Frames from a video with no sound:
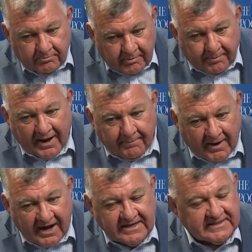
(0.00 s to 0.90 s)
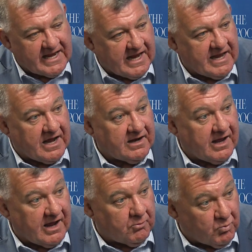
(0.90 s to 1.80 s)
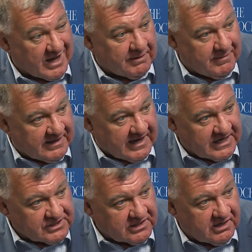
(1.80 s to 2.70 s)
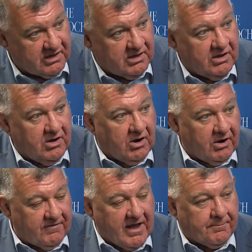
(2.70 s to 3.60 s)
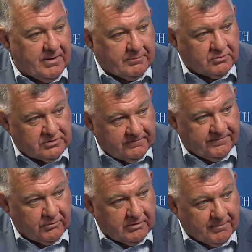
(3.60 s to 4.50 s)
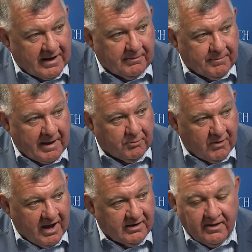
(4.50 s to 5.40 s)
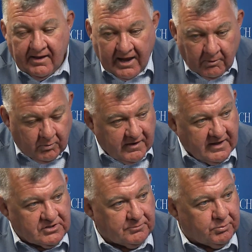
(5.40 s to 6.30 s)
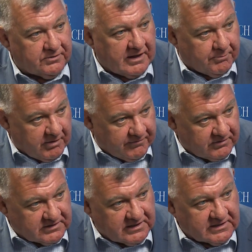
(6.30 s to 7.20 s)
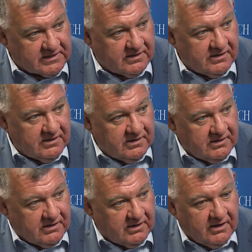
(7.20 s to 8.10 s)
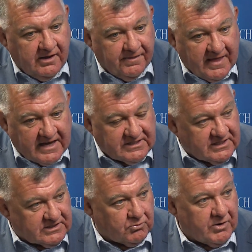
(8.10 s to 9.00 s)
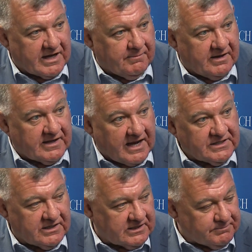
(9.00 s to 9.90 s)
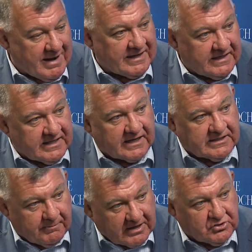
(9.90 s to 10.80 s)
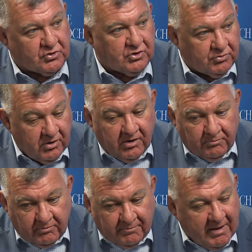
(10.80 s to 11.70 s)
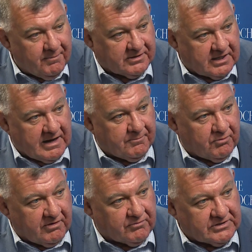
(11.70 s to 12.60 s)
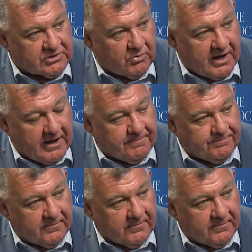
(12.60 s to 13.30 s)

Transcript: the parties hand out a recommendation of how people should fill the ballot paper out and where they should put their preferences. That is just a recommendation. It's mainly done to make sure you remember to number every square.